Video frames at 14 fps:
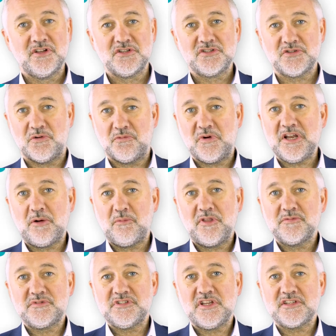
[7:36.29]
So if we don't want
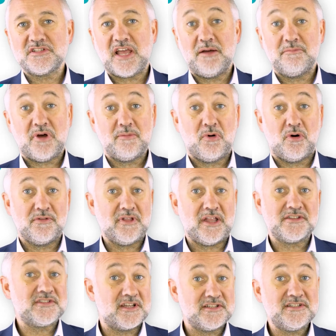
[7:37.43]
them to discount by more than,
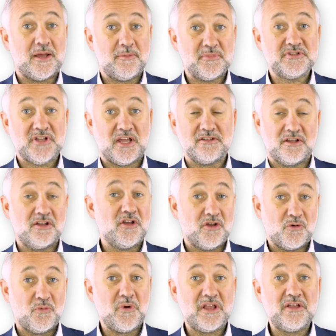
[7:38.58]
let's say, 10%,
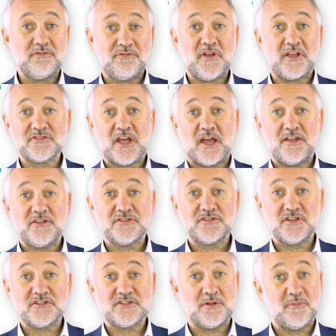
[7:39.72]
we can fix that in the
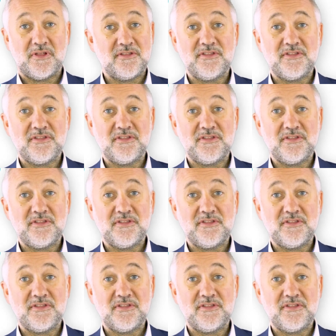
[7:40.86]
system.